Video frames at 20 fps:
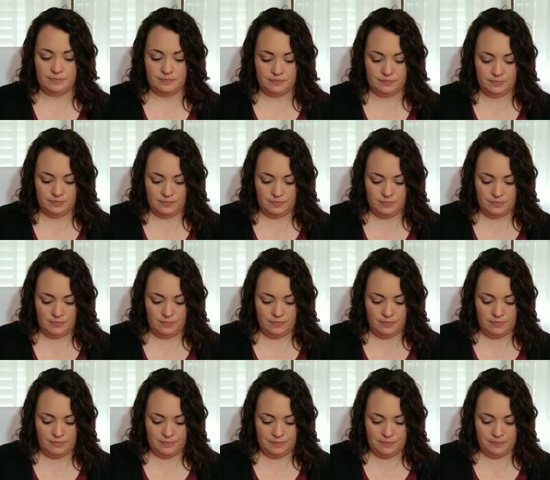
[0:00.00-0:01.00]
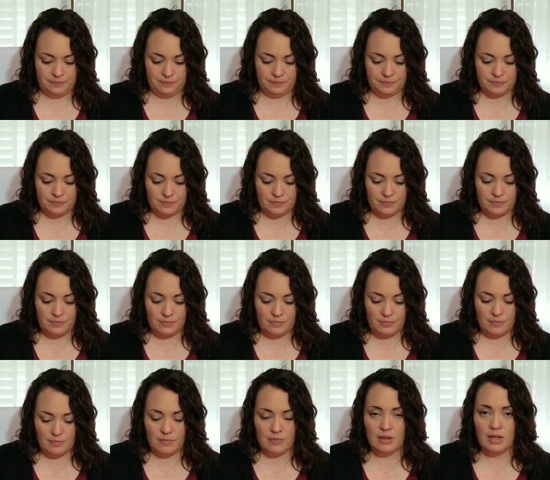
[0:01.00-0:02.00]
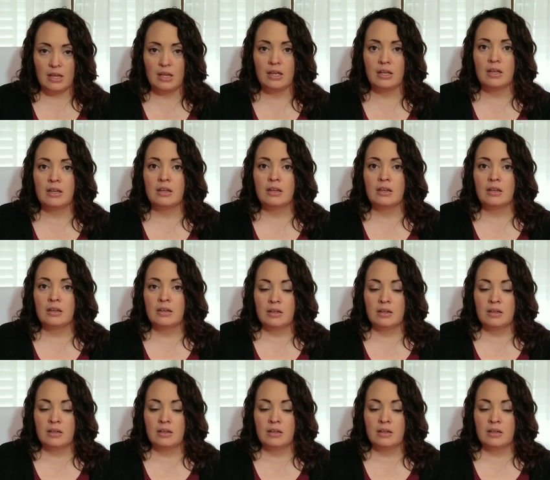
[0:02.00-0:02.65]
No one is speaking in this clip.